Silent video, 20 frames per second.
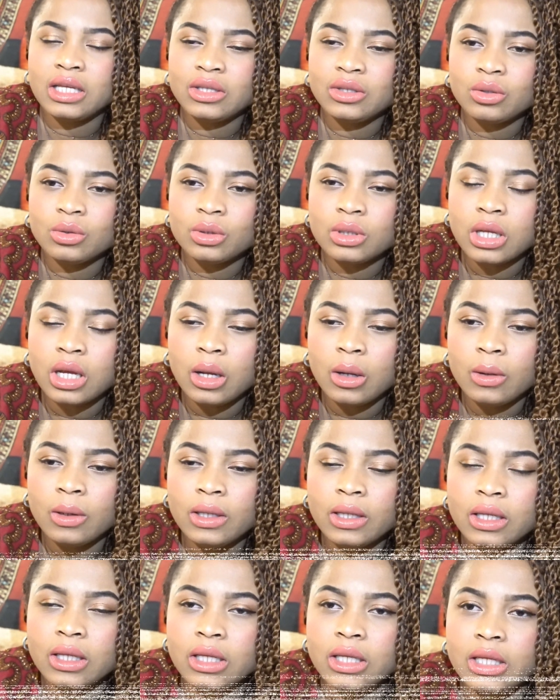total
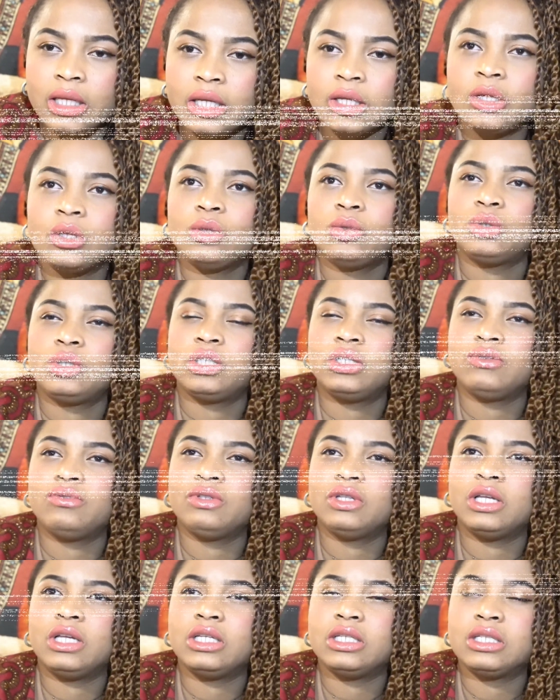
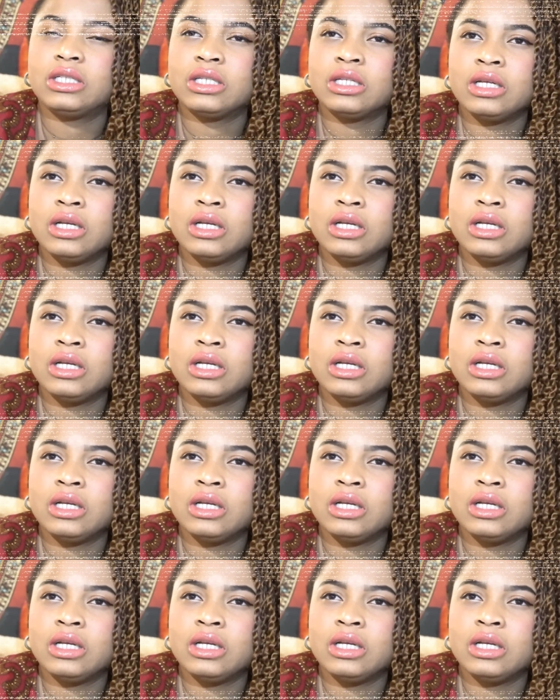inclusiveness,